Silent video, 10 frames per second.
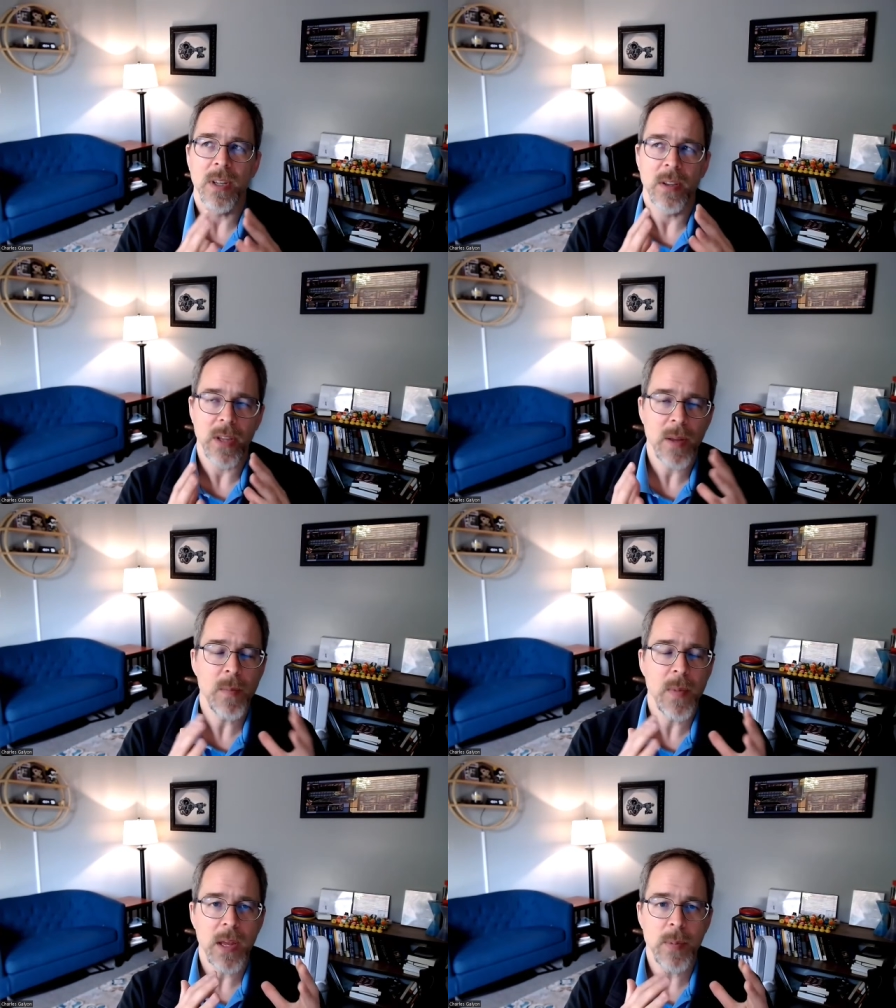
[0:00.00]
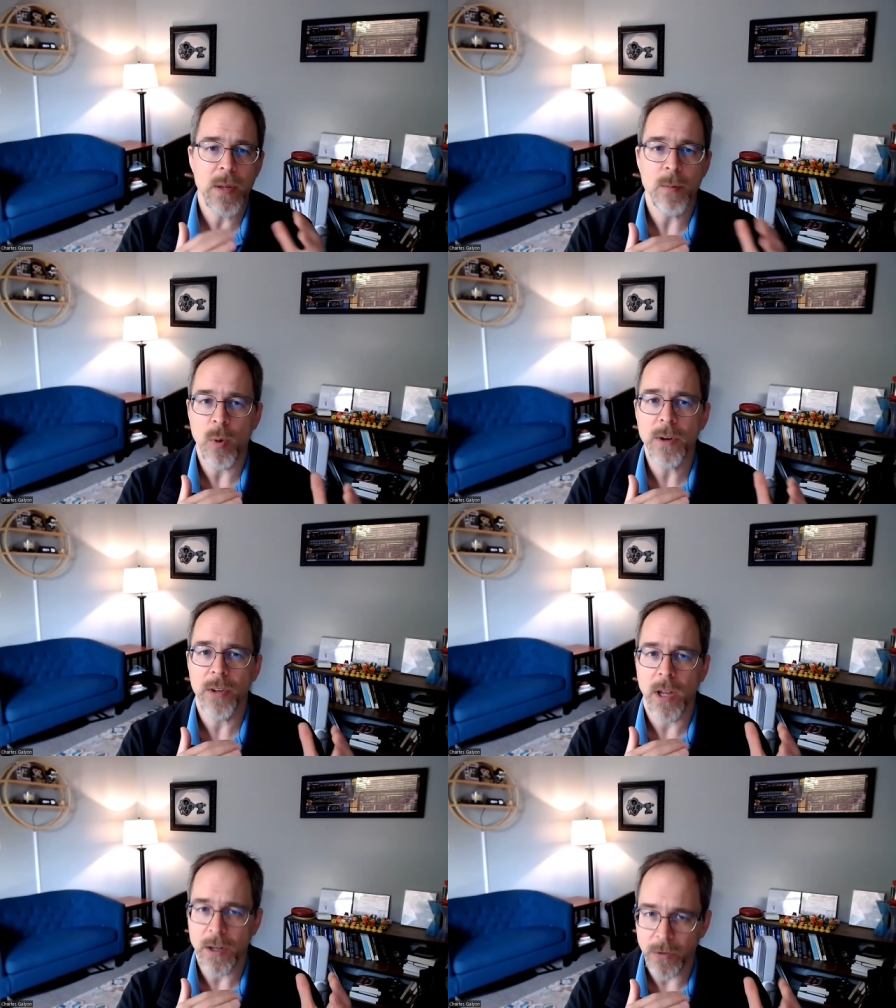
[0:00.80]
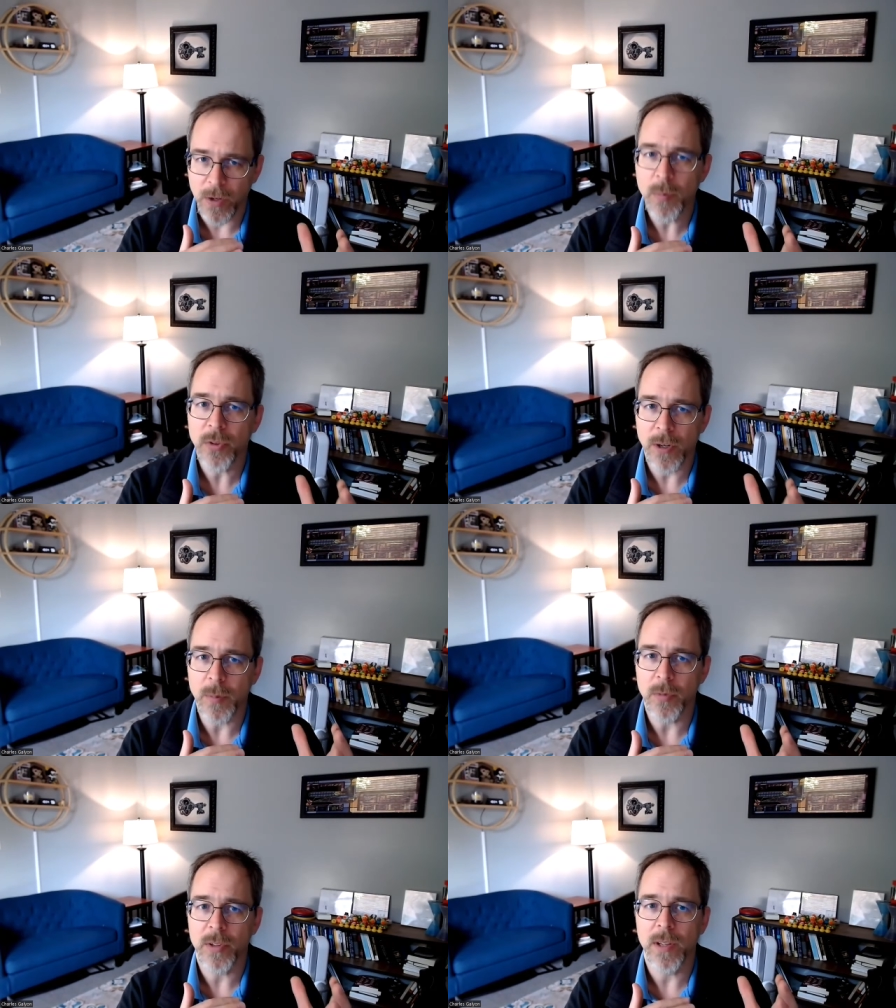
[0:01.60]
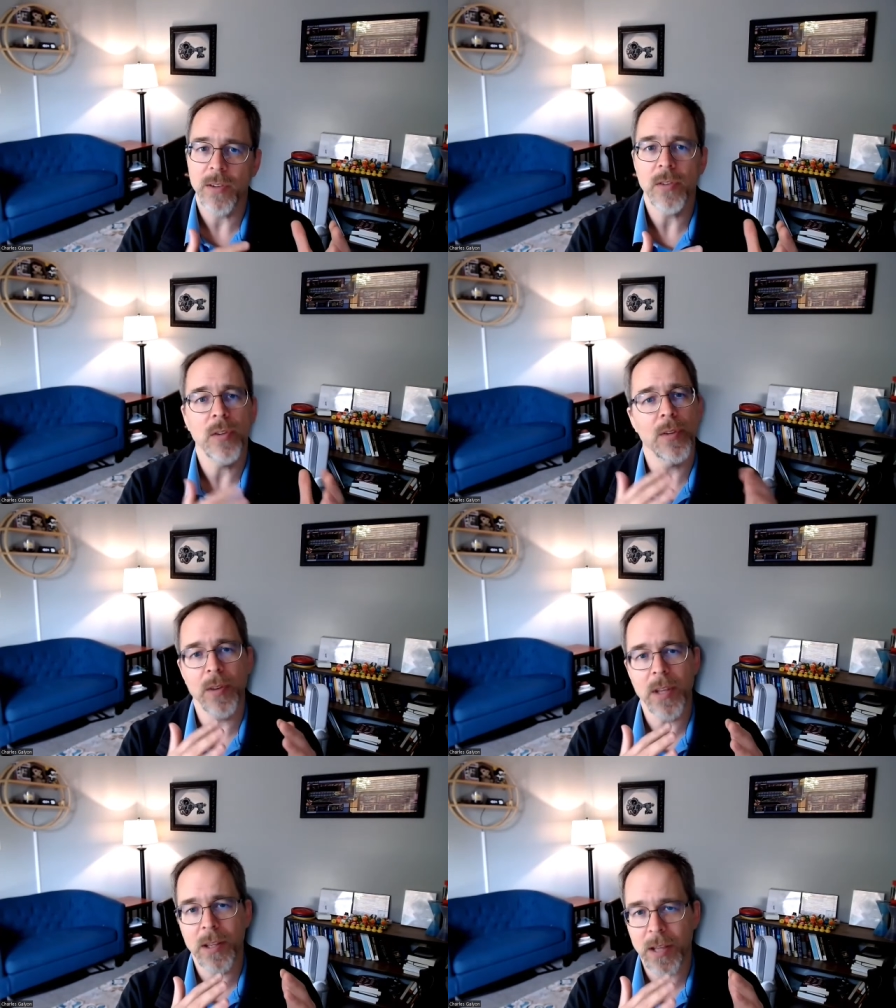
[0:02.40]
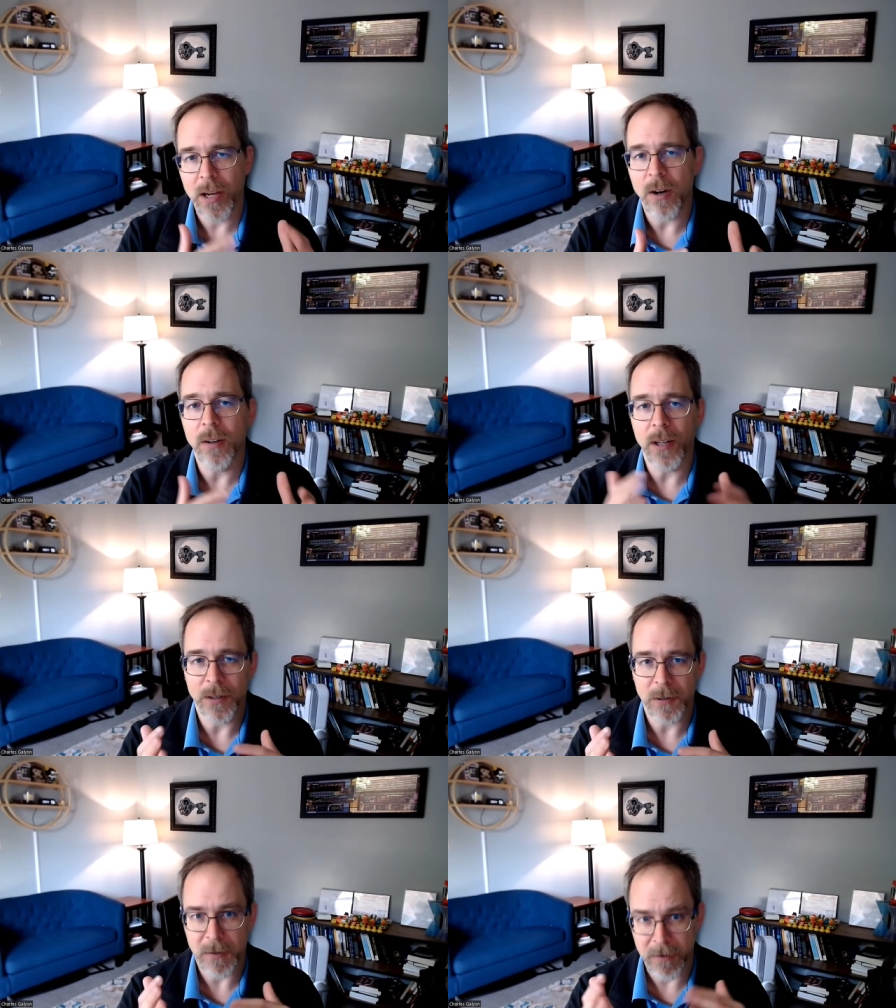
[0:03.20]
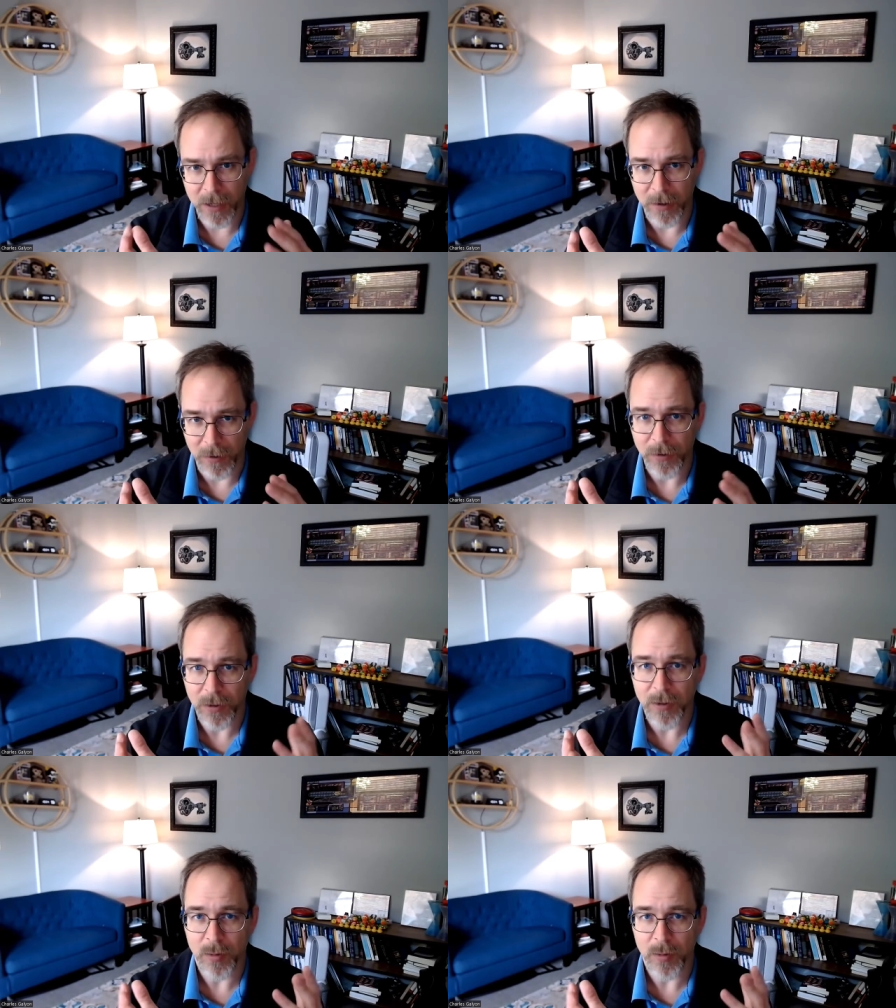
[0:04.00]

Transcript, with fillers: they may be worse under some circumstances than they are under others.